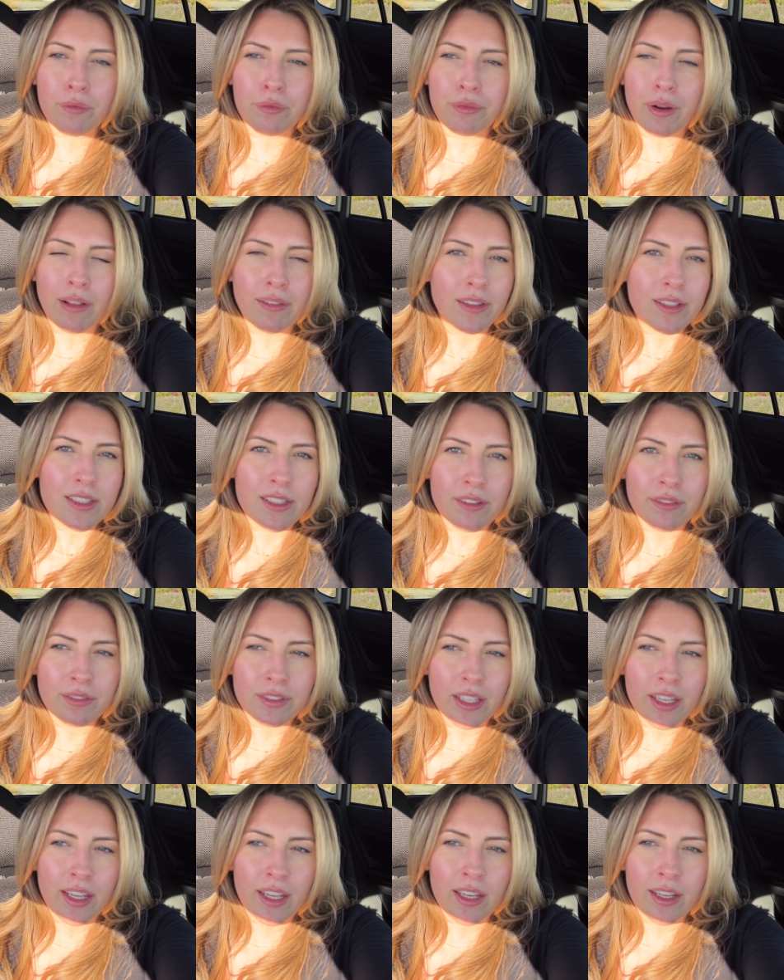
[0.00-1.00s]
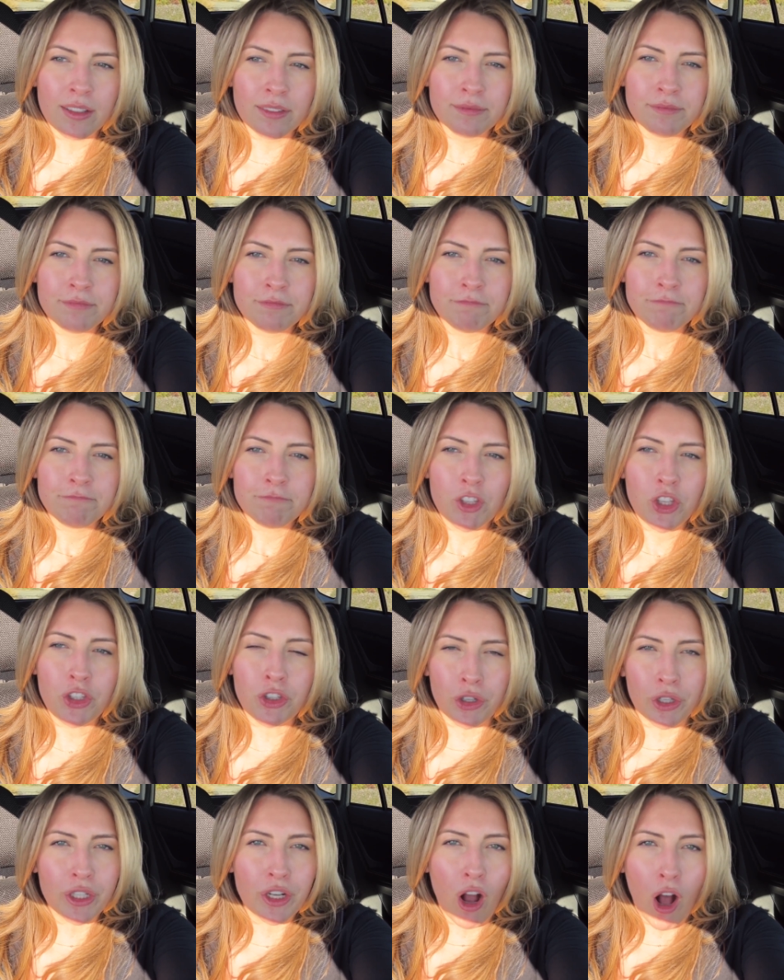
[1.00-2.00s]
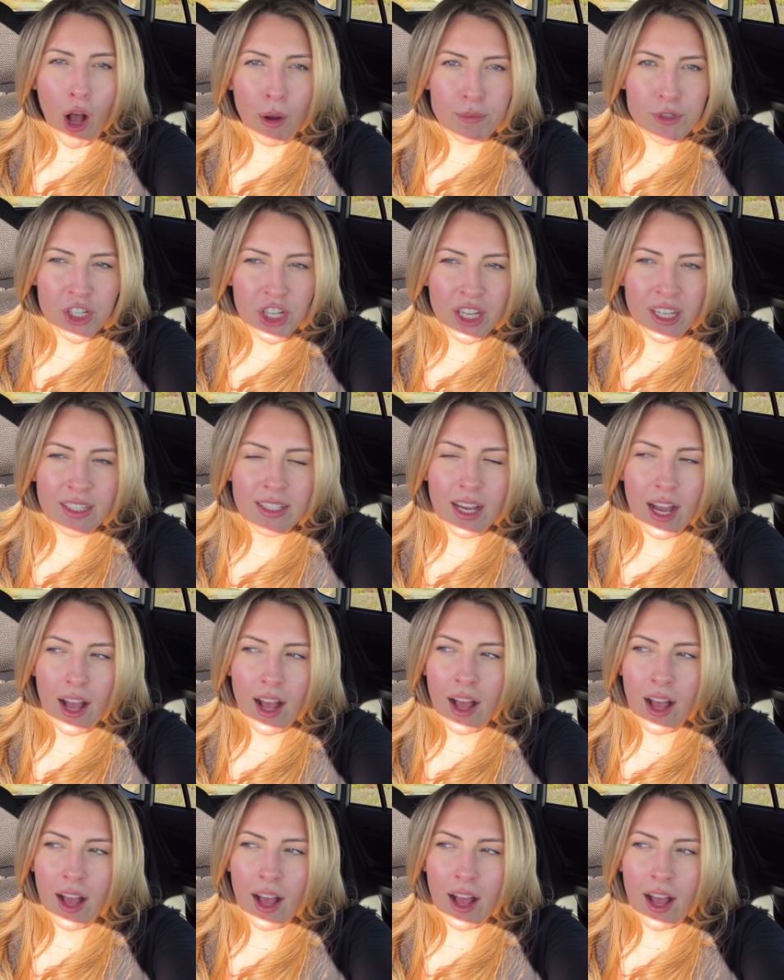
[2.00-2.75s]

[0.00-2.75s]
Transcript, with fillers: relatively good option.